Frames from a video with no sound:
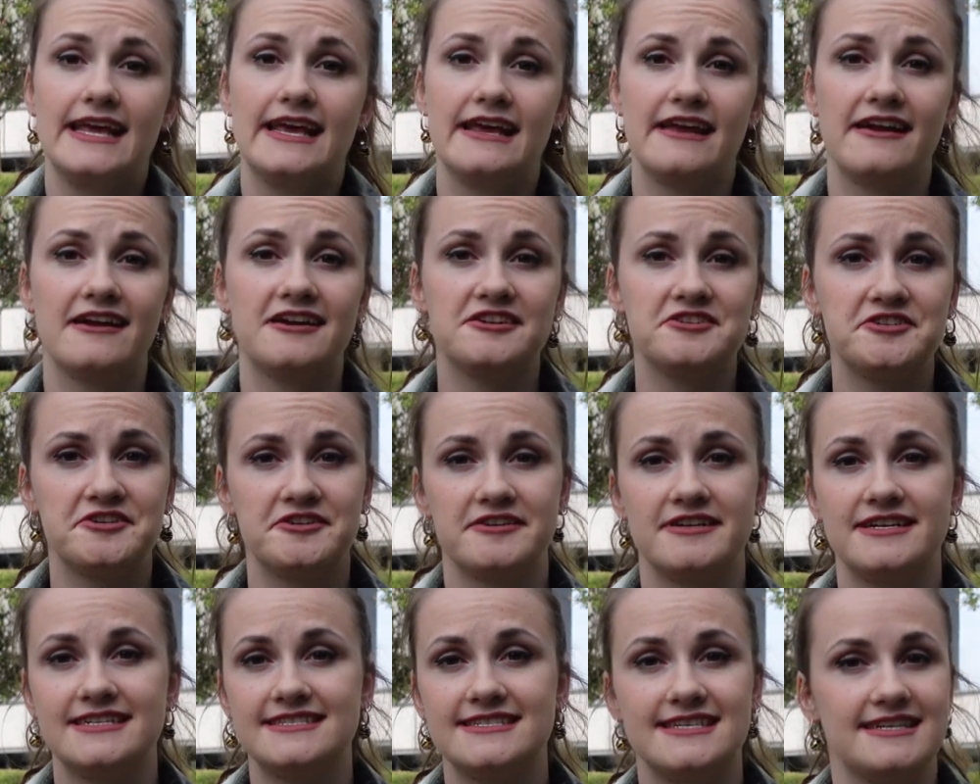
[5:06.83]

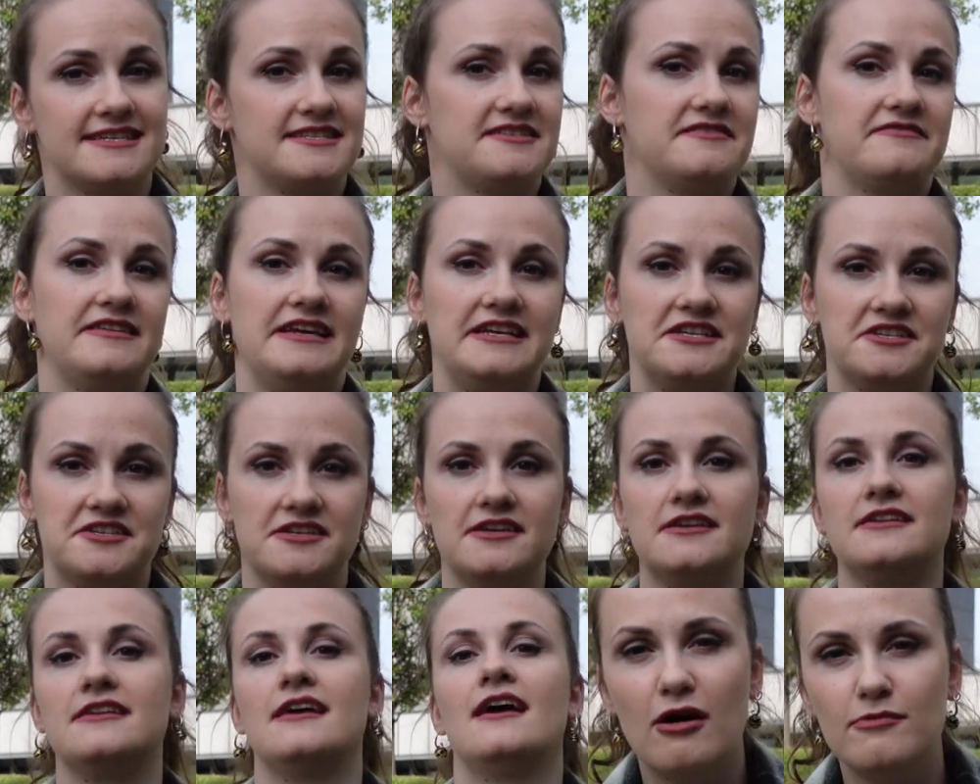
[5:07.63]
Internet
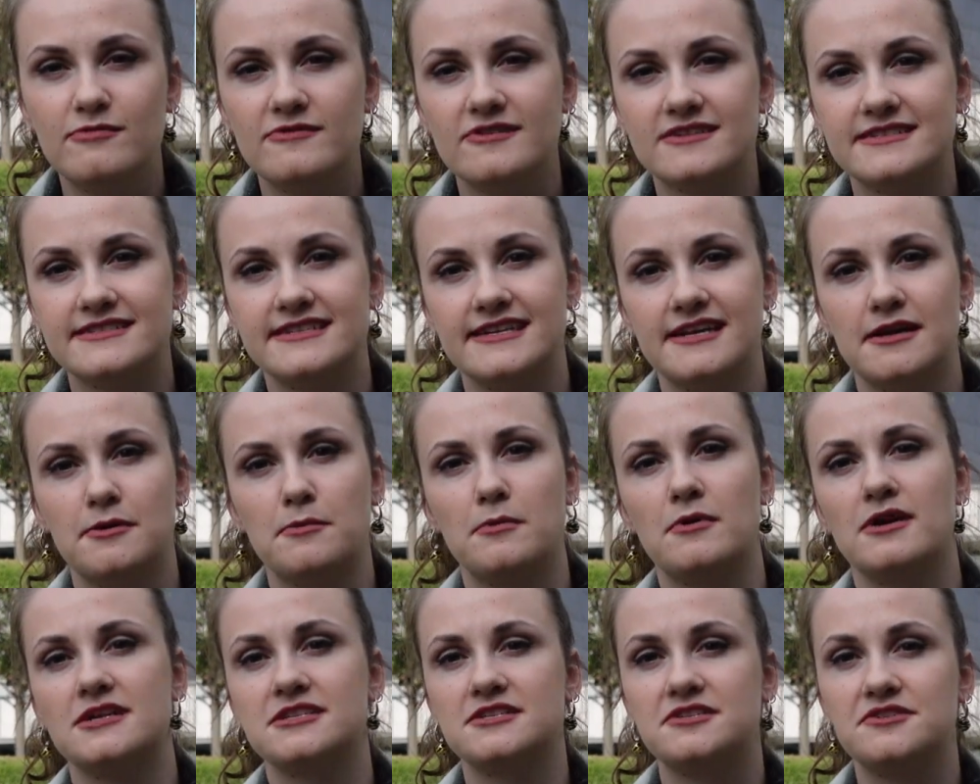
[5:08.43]
activation. Obviously you
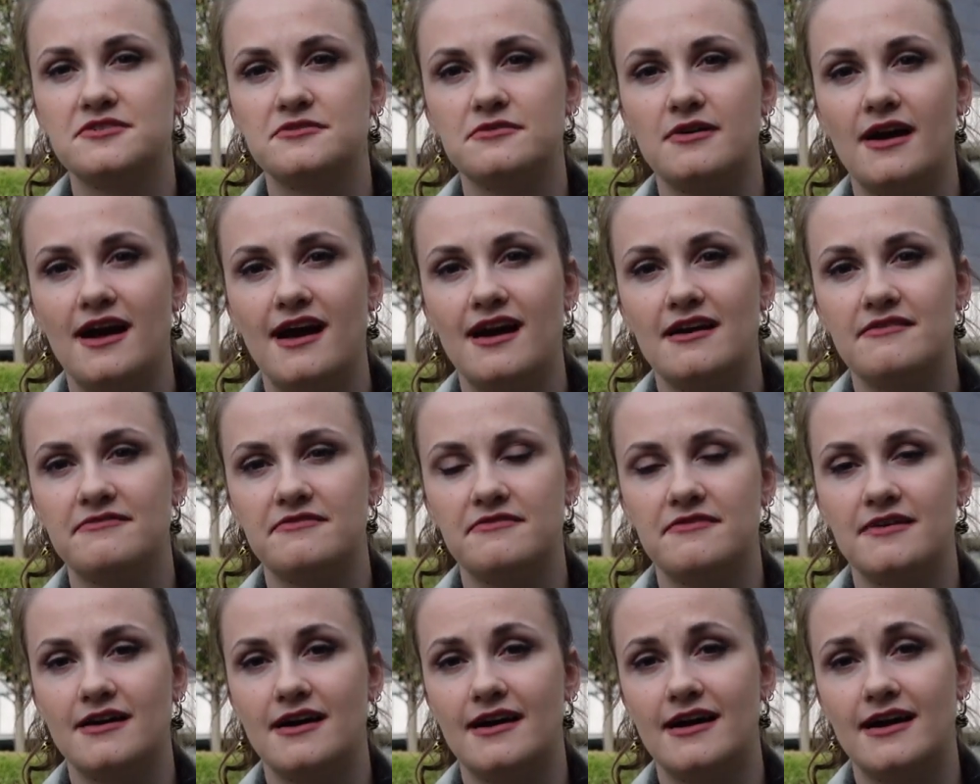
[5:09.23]
want to have
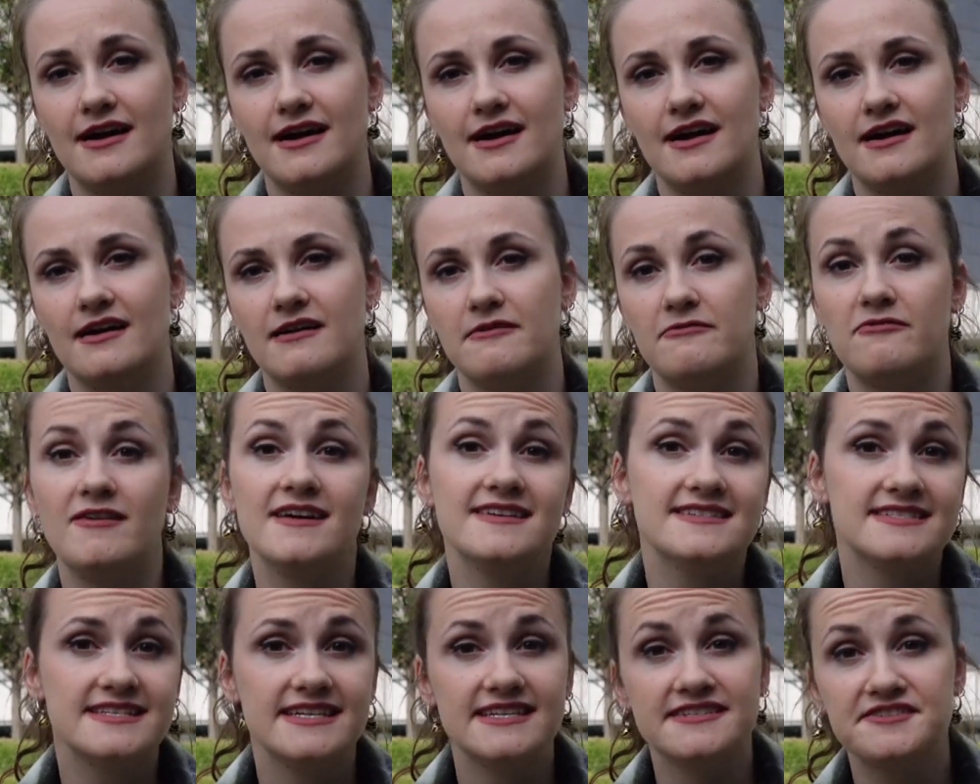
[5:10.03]

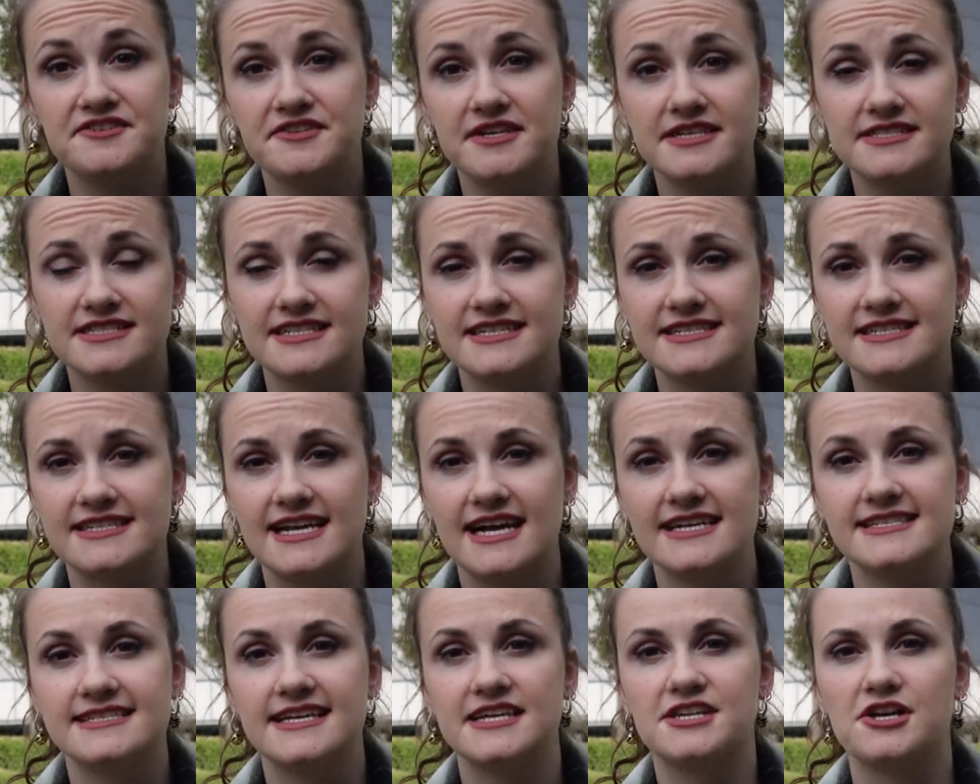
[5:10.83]
fast internet
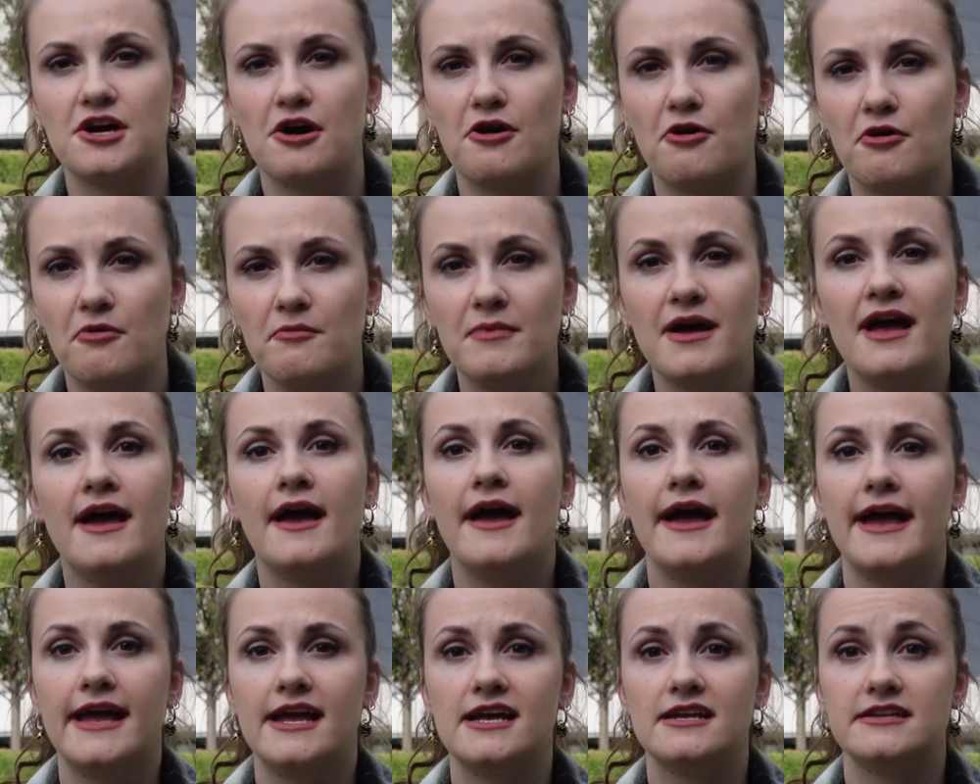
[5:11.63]
access at home,
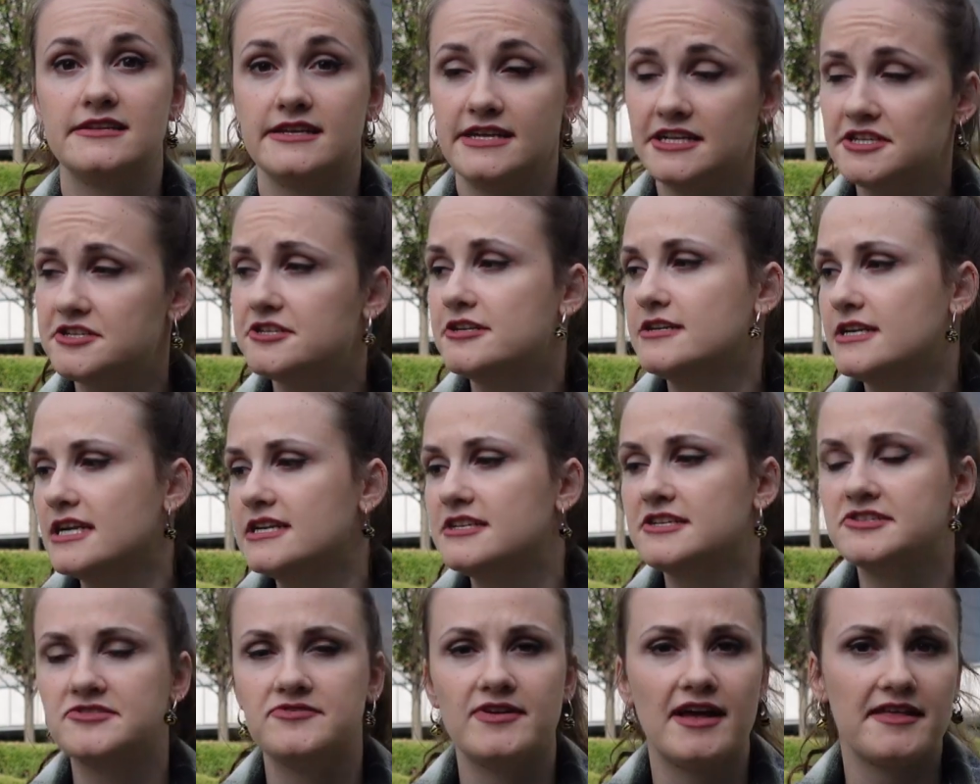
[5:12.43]
and
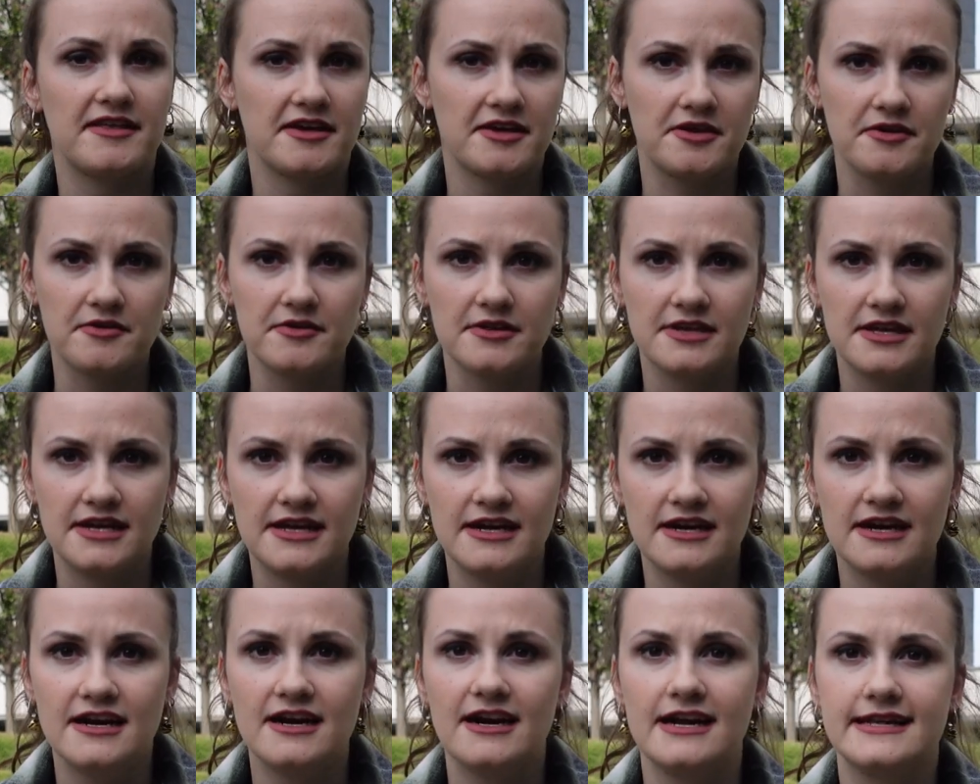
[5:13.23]
internet is rather good
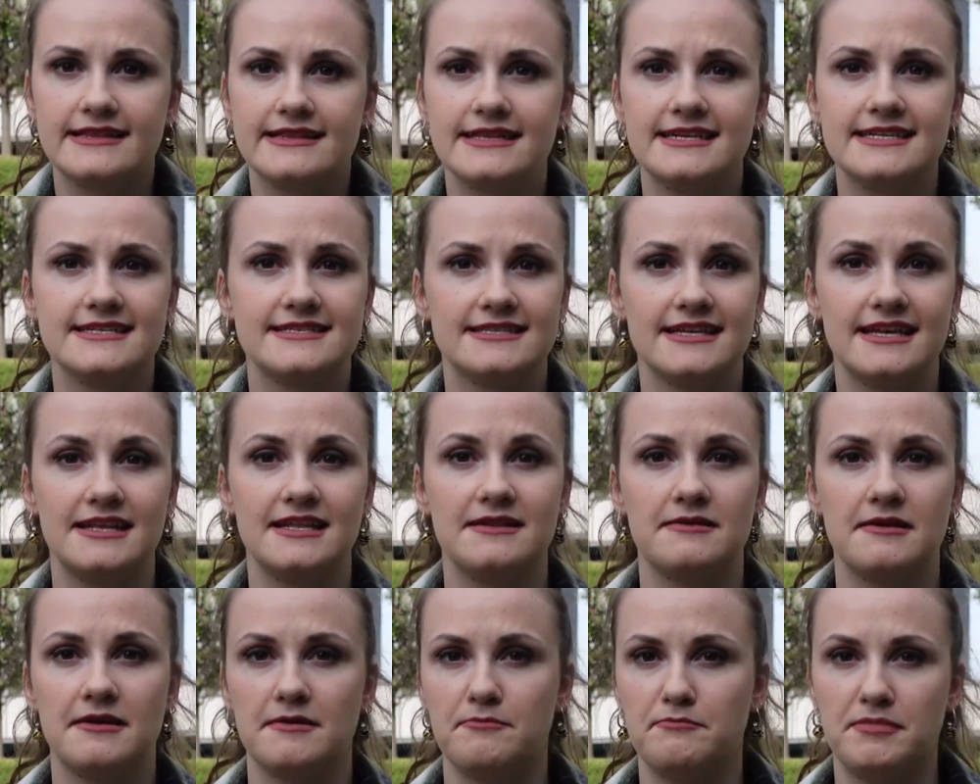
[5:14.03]
here, at least
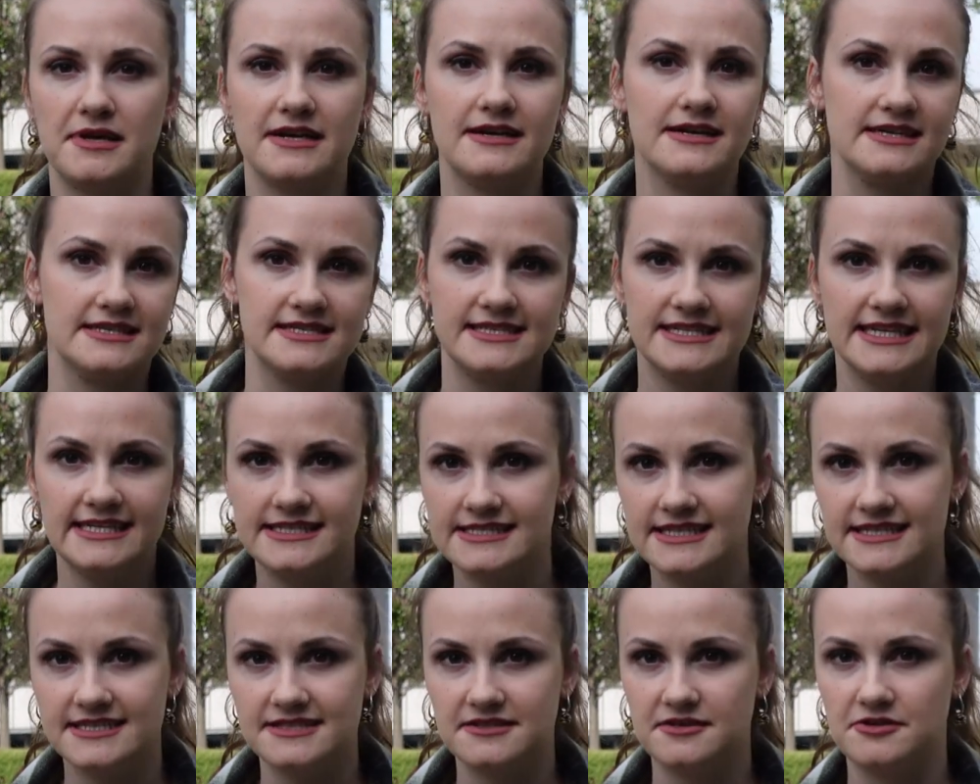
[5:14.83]
in the bigger
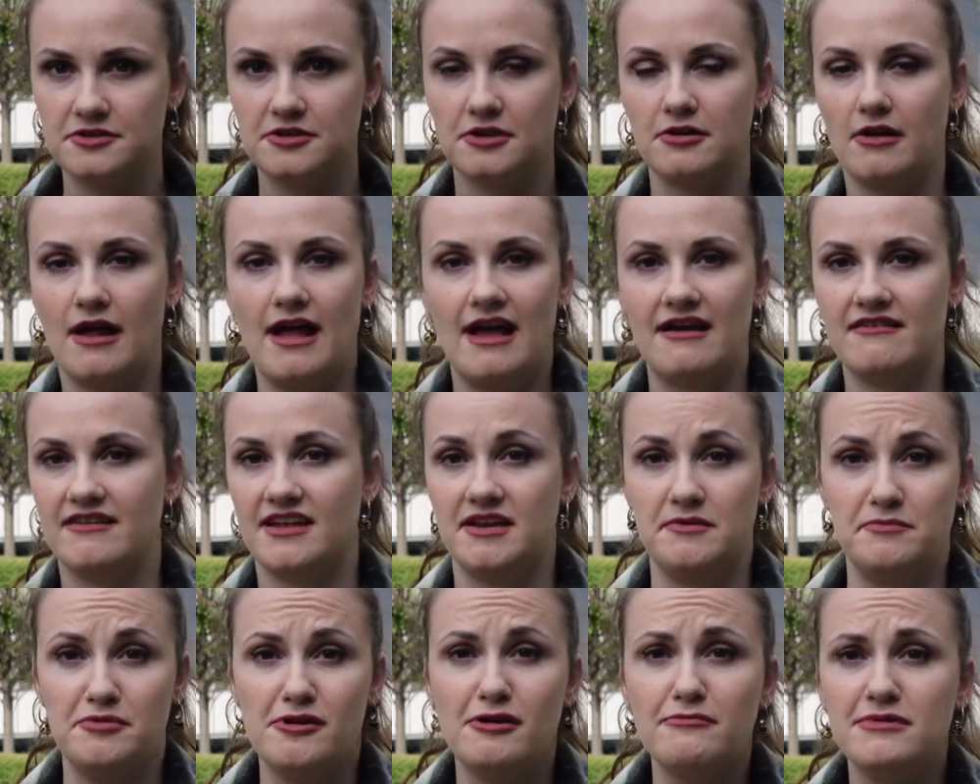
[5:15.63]
cities. You don't have
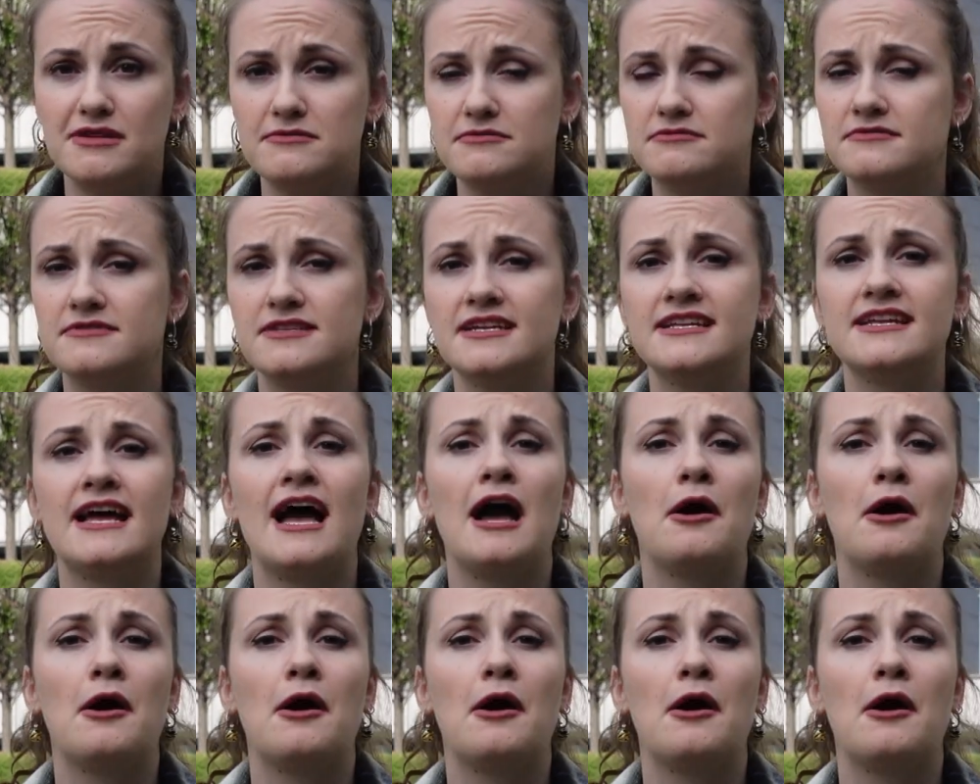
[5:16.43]
any problems with it.